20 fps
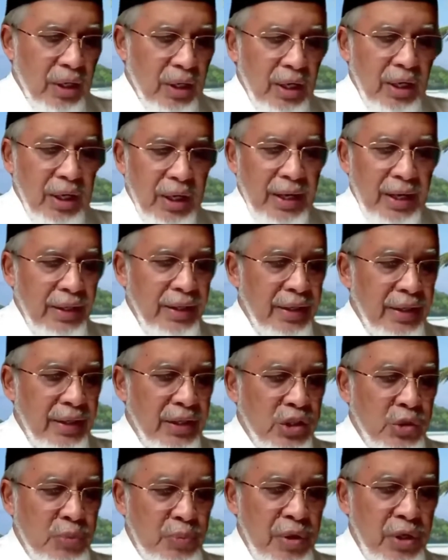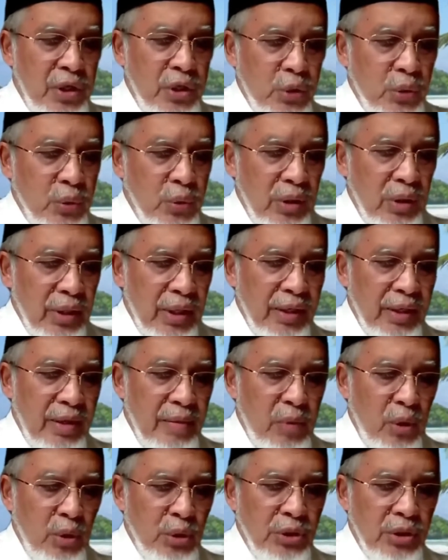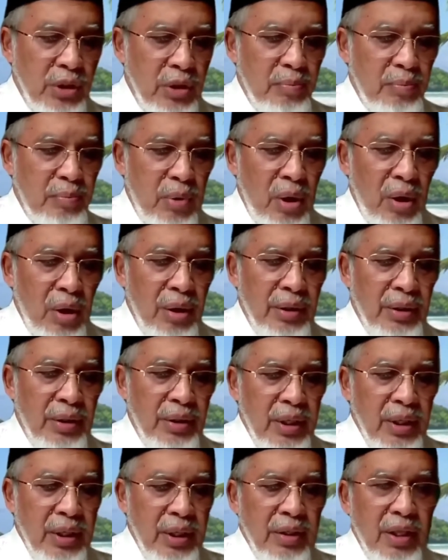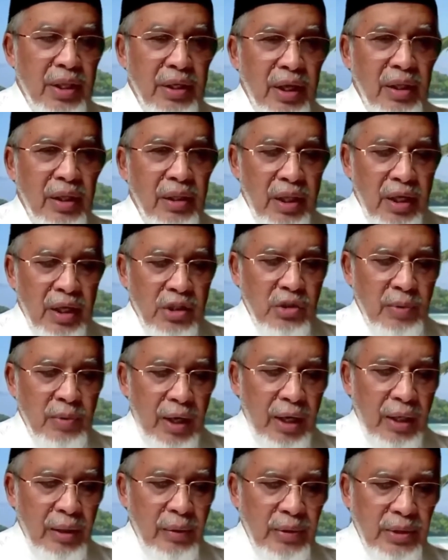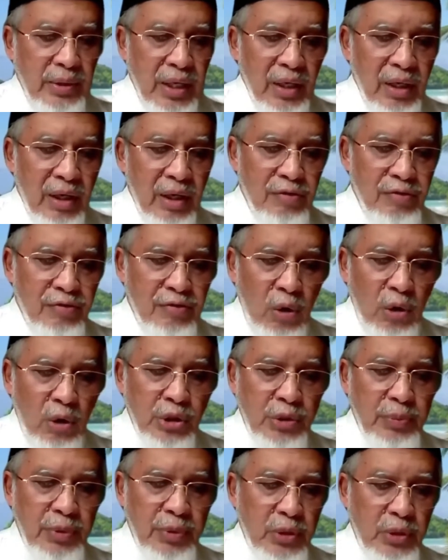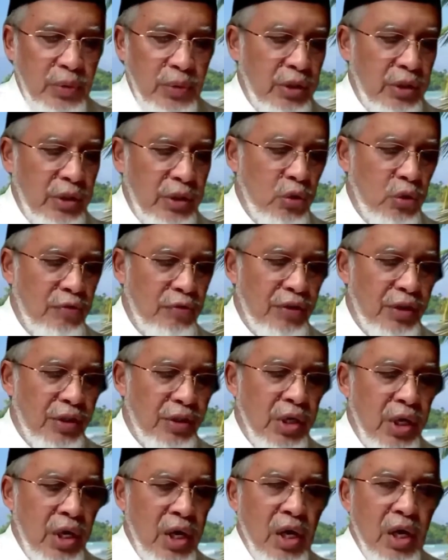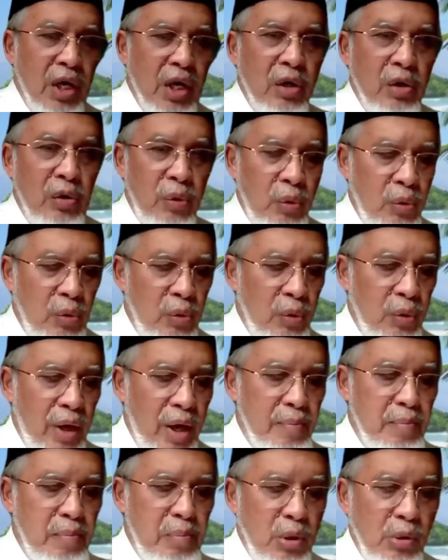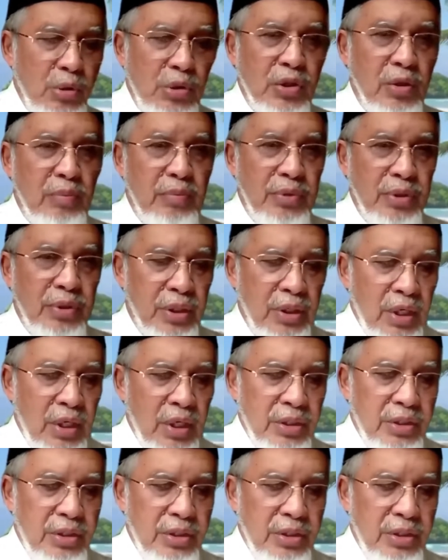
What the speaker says: And the spiritual and emotional bond that Allah subhanahu wa ta'ala forged between the two of us grew and blossomed